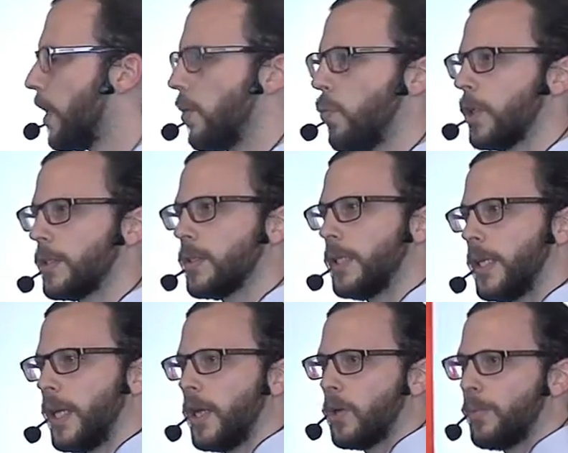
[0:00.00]
Once a
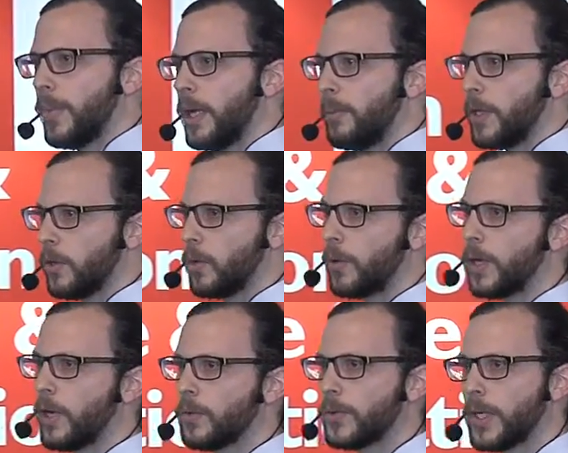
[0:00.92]
year, maybe you go
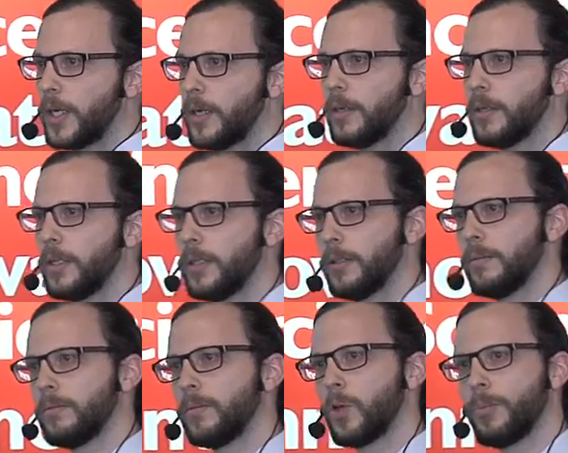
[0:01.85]
down there in
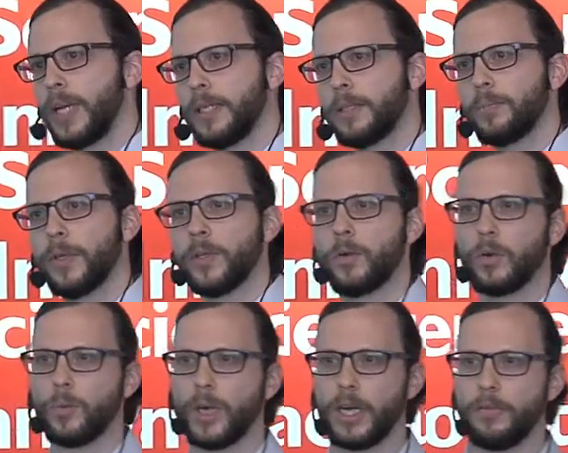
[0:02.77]
your basement
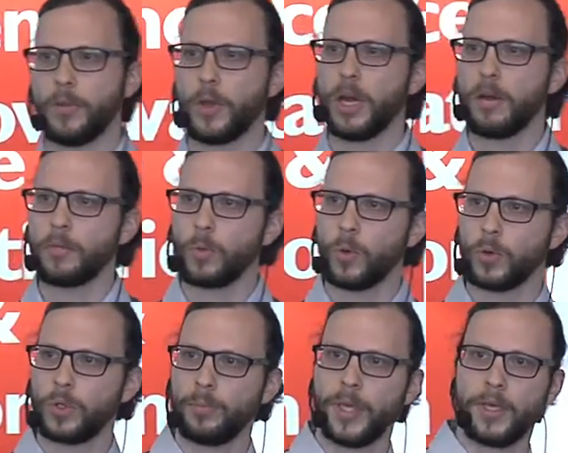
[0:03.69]
or wherever you have your
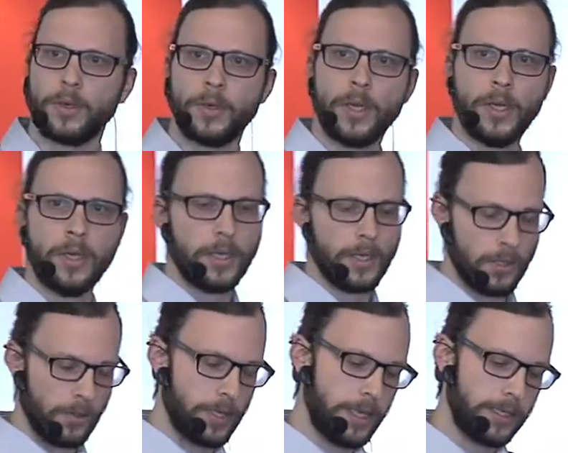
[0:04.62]
water meter,
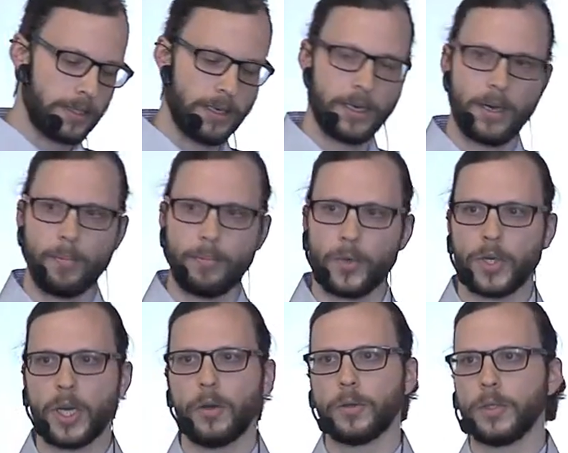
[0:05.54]
you take that number
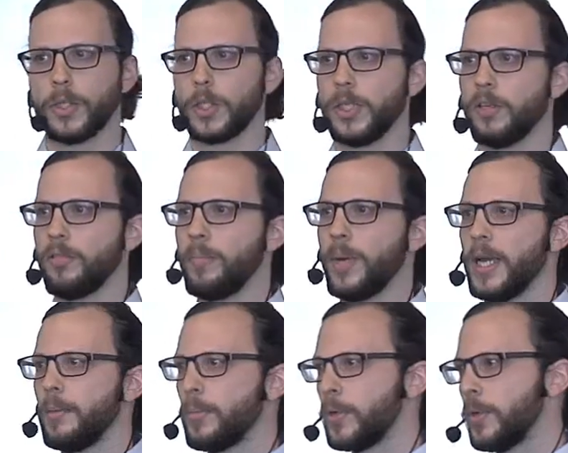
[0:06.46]
down on a sheet of
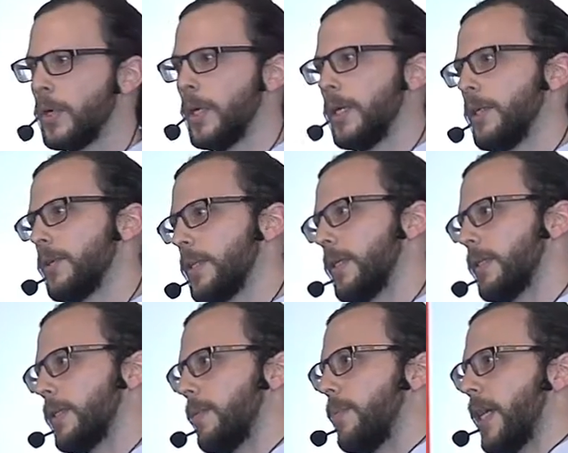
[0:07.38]
paper, you
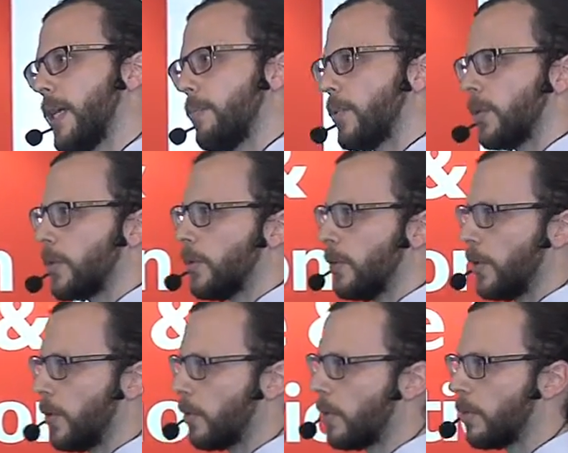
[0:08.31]
send that paper to
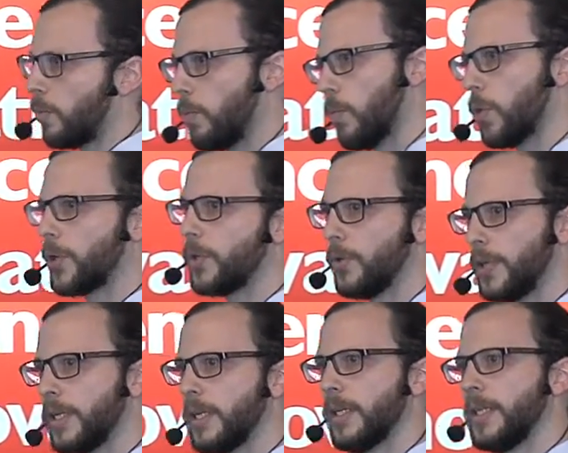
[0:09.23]
your water
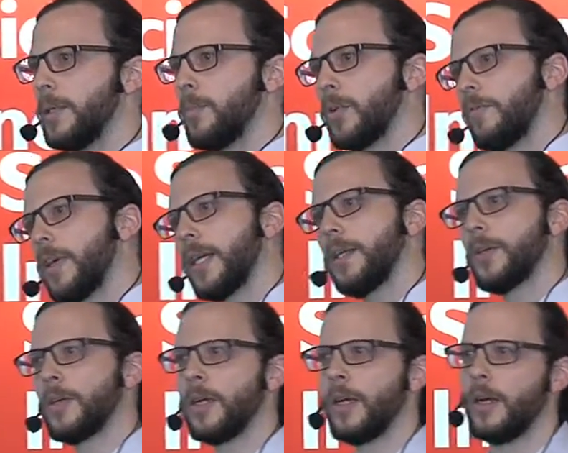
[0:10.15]
utility
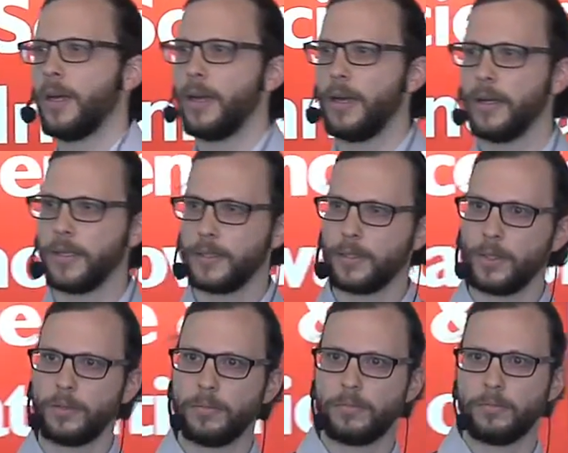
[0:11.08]
provider, and
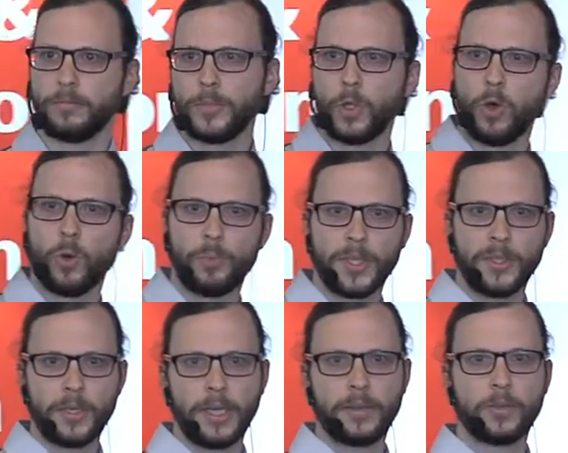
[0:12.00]
you hope
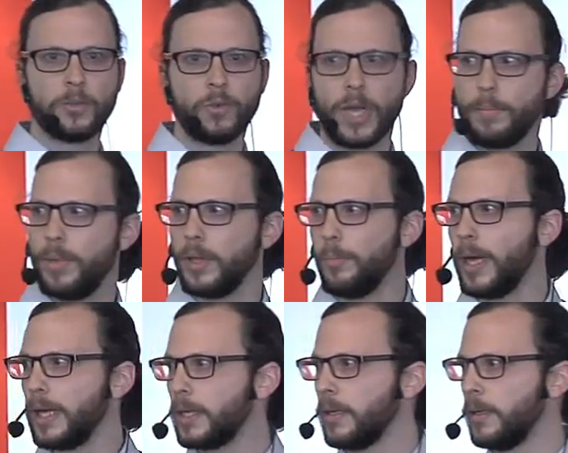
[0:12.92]
that you get the right bill
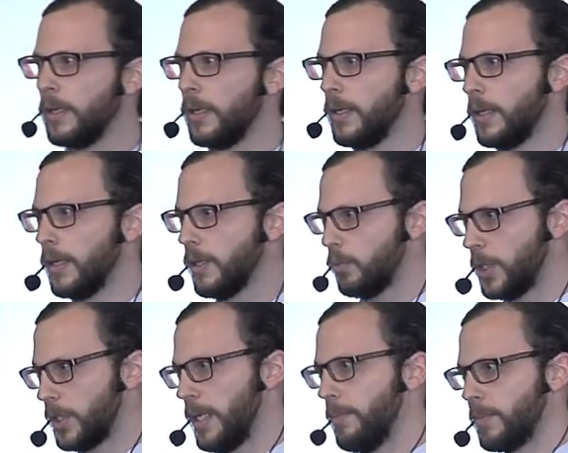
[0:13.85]
back,
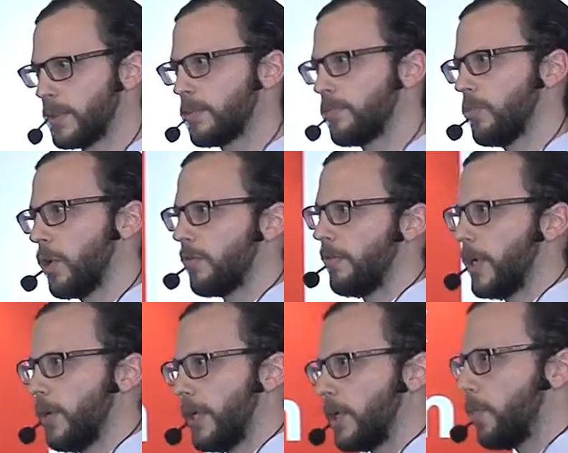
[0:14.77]
which seems not
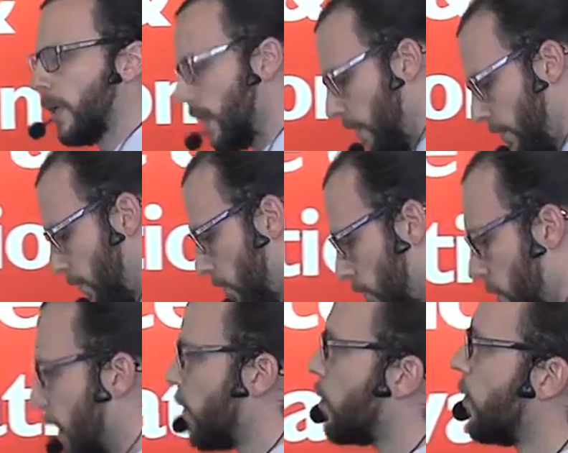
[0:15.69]
very 21st
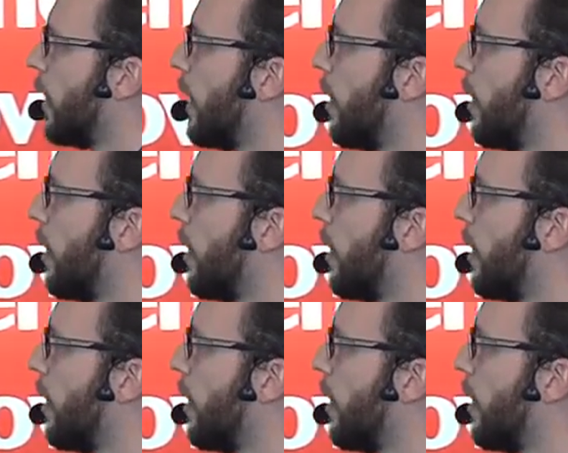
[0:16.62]
century